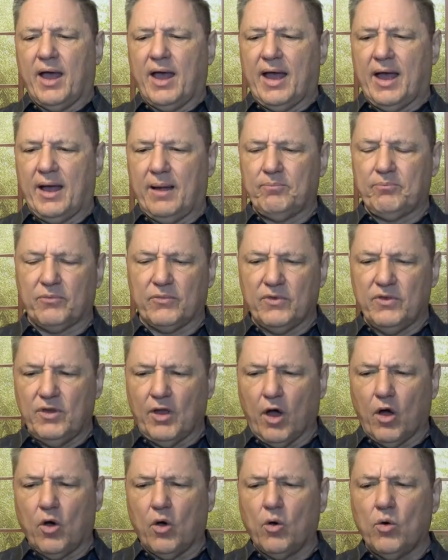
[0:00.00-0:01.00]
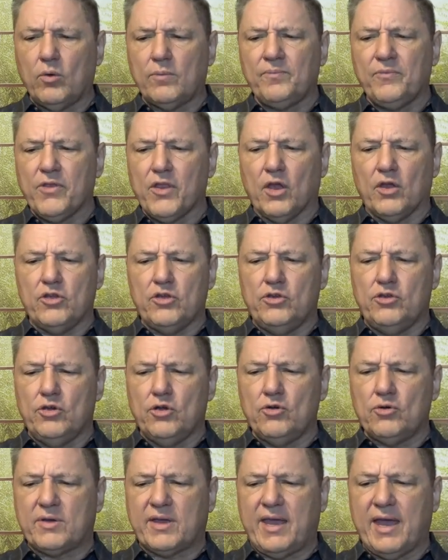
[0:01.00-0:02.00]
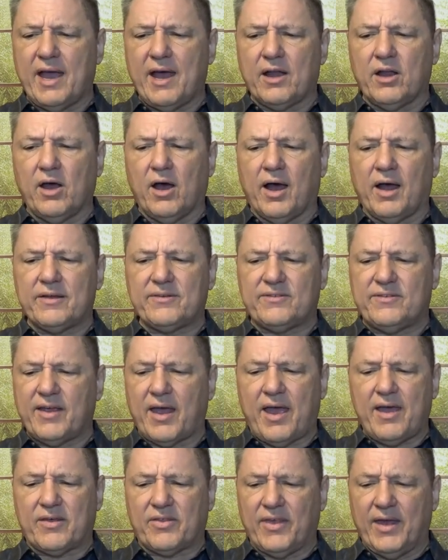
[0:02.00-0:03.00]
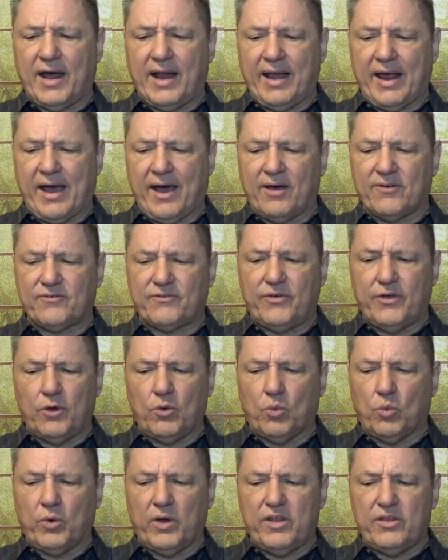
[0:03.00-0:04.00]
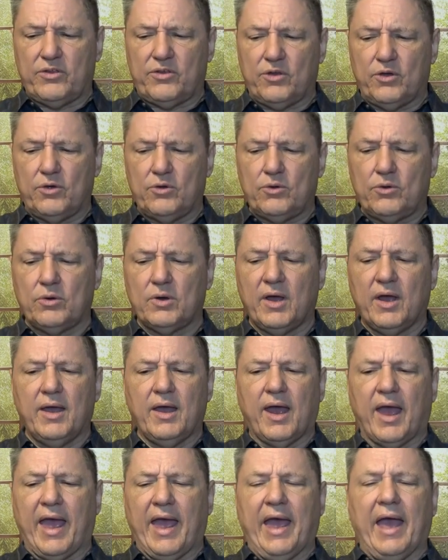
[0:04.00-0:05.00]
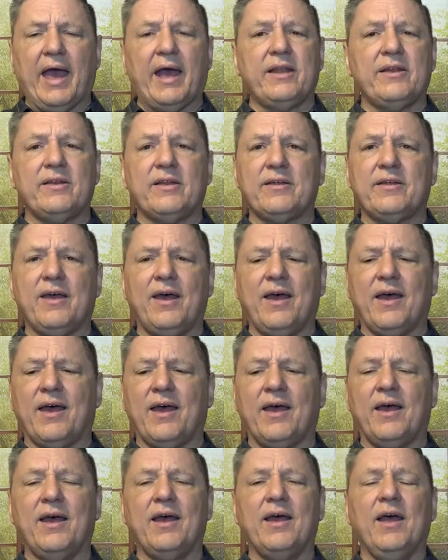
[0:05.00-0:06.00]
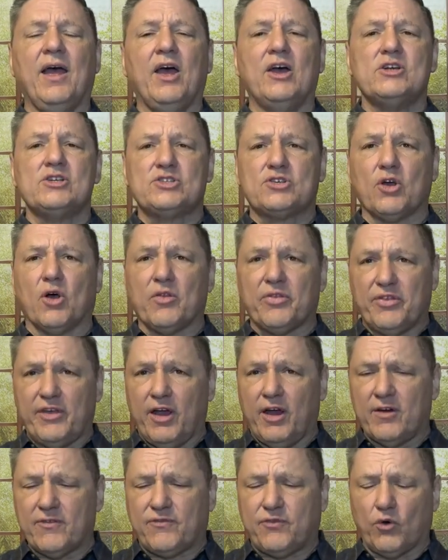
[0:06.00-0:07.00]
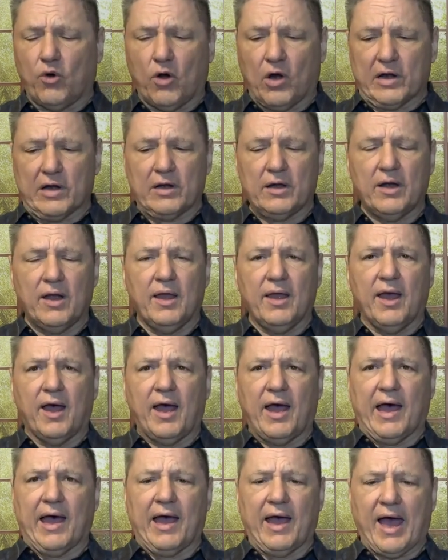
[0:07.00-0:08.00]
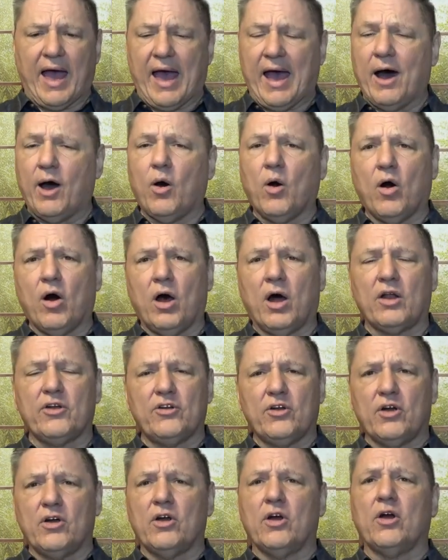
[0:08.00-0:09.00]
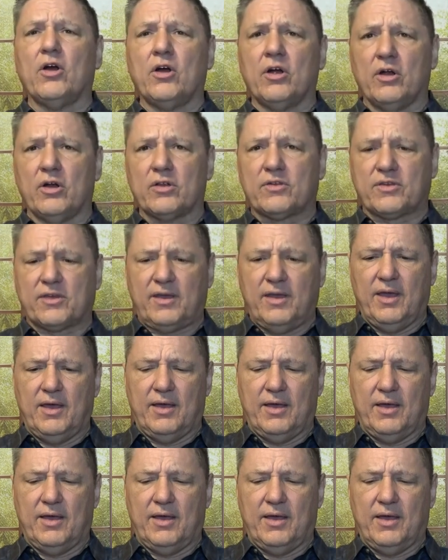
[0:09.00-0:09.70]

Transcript: Um, no, you cannot take that outfit with you. And so therefore, uh, how on earth